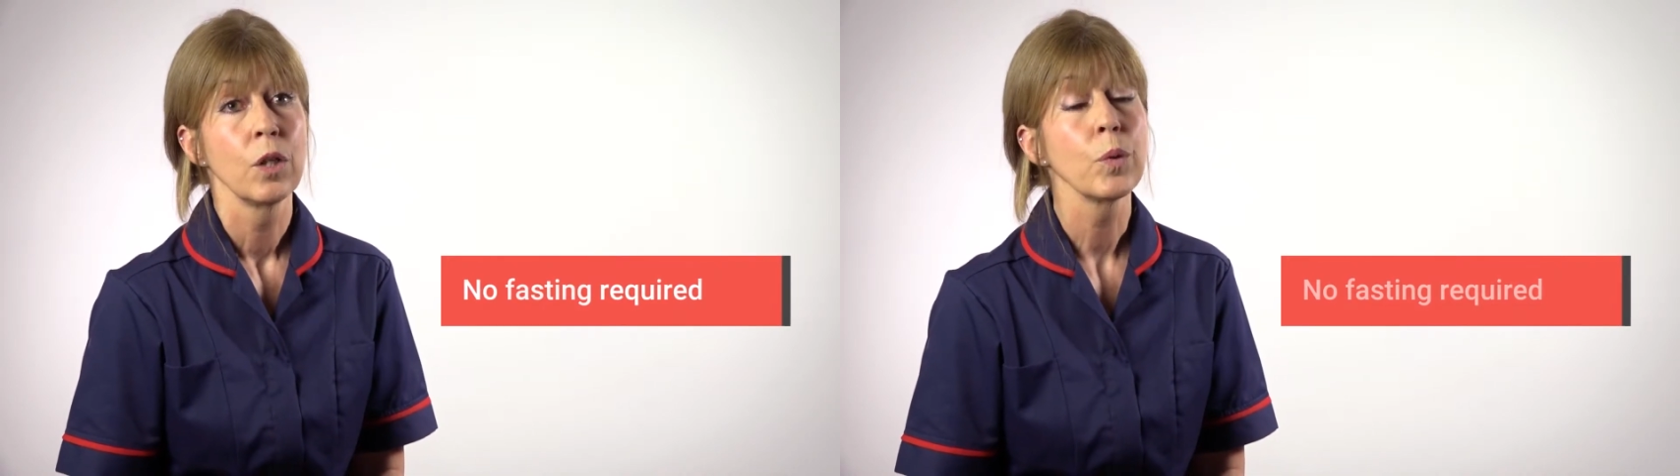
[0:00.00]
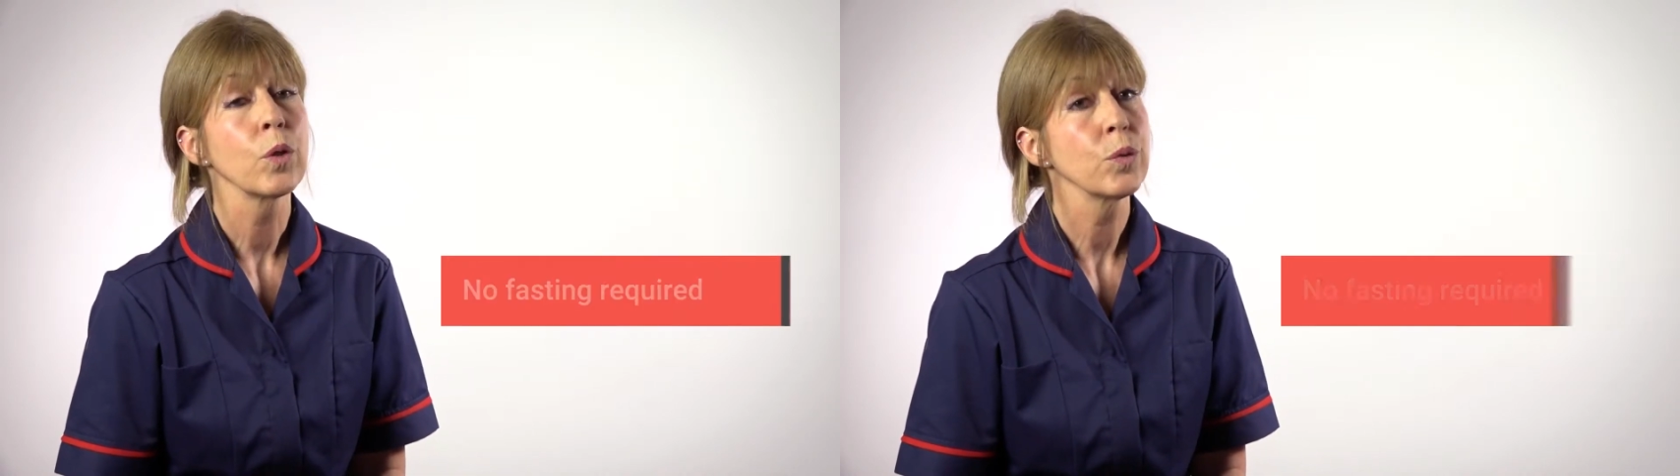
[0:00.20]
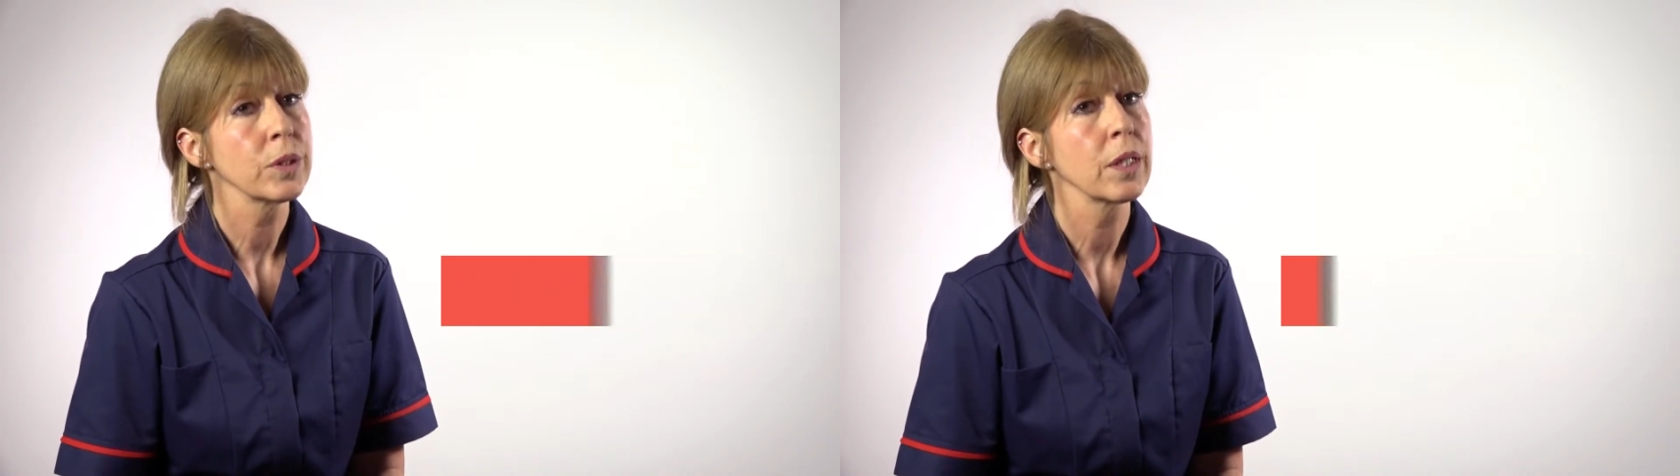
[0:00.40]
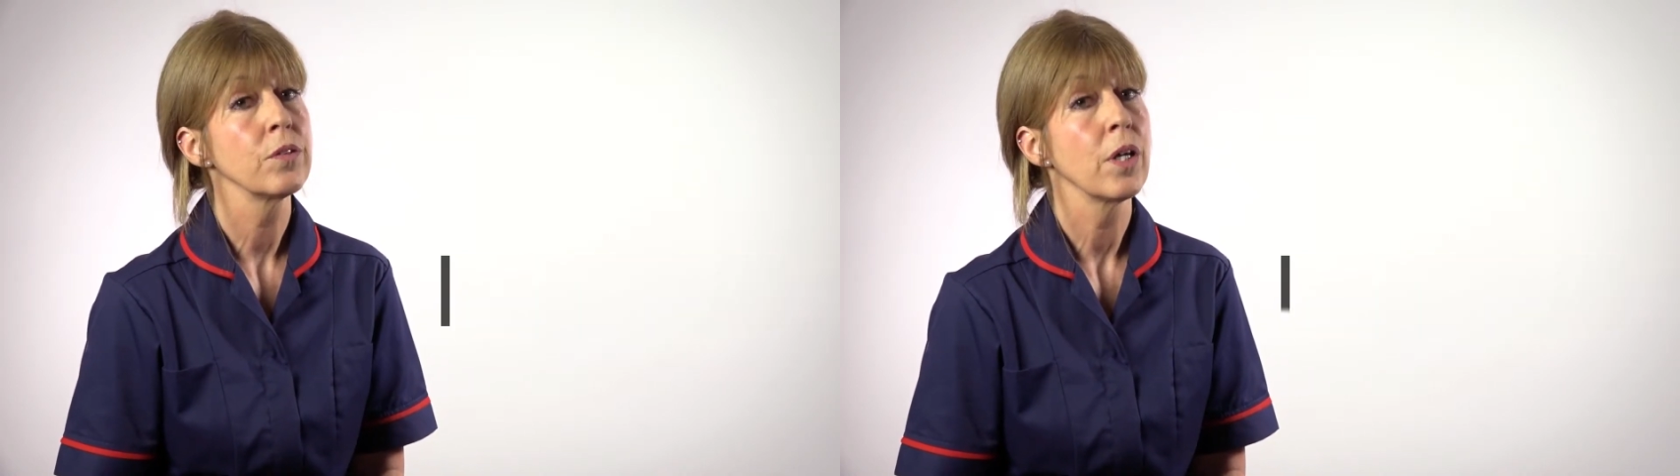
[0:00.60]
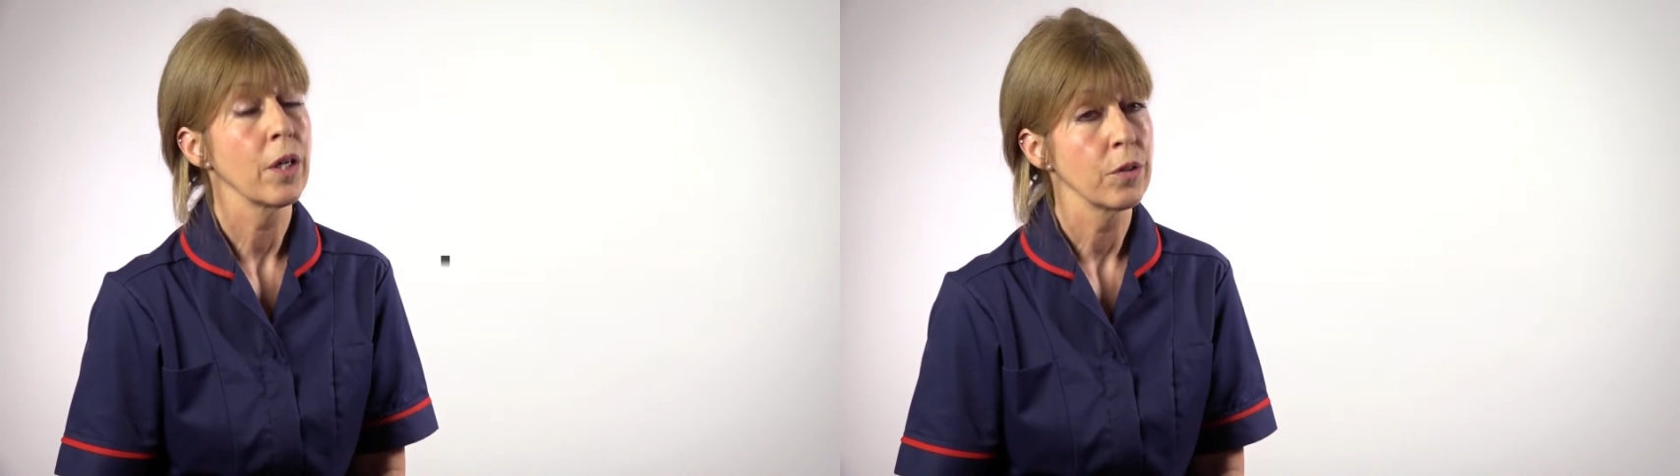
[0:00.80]
We also
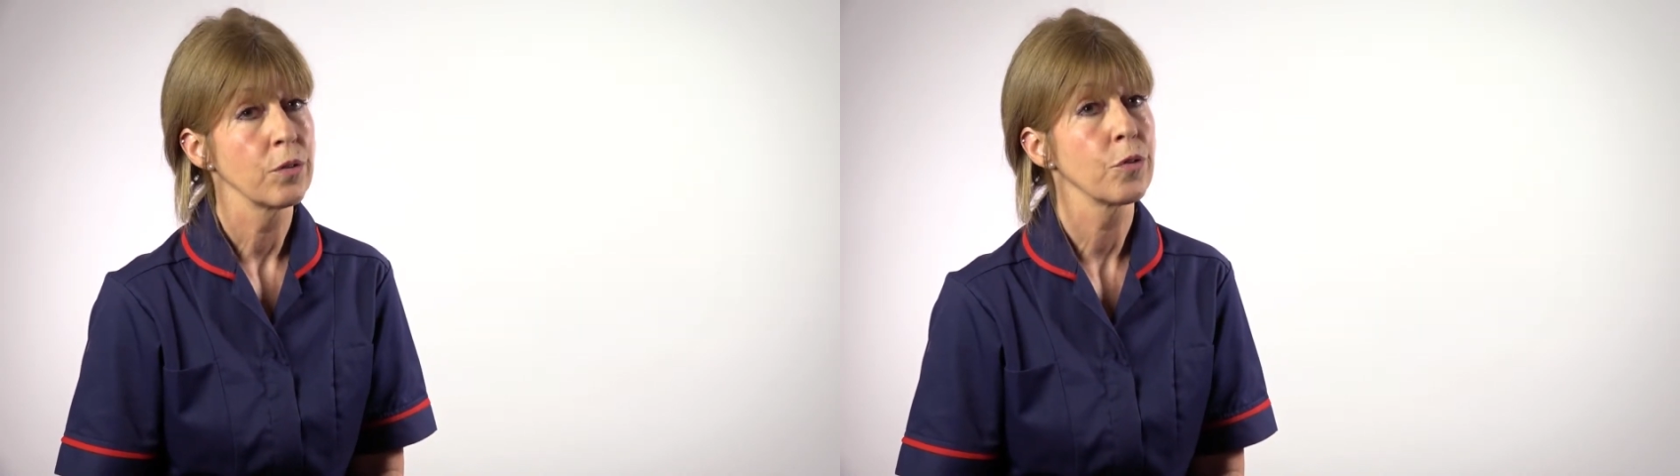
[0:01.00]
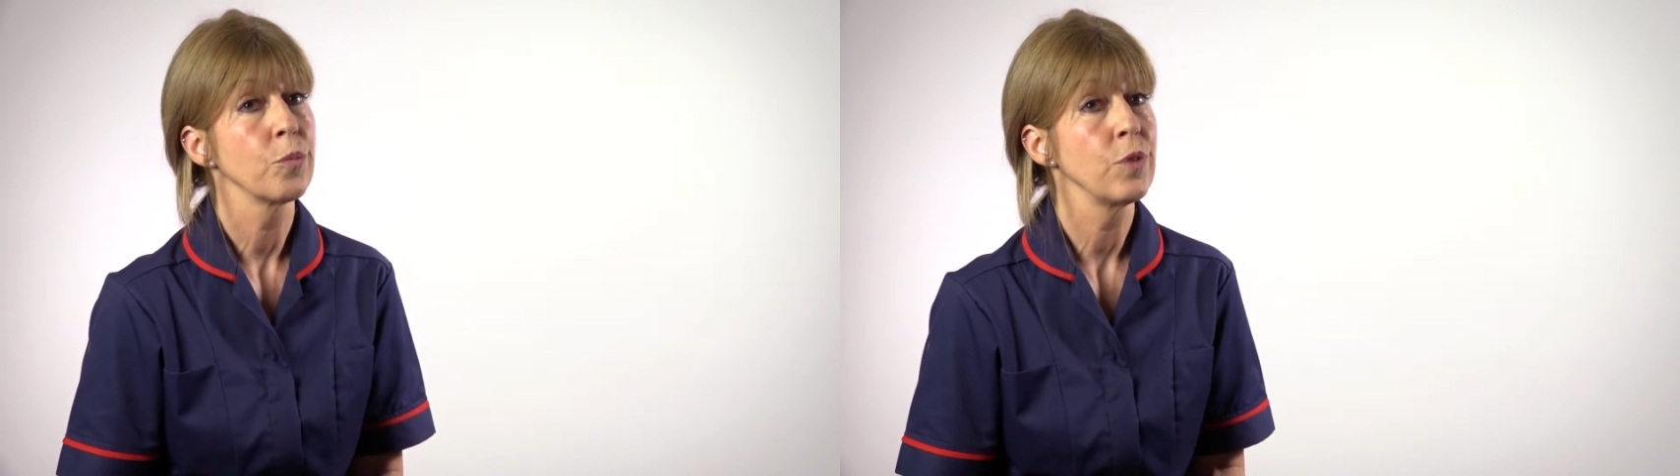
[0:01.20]
know from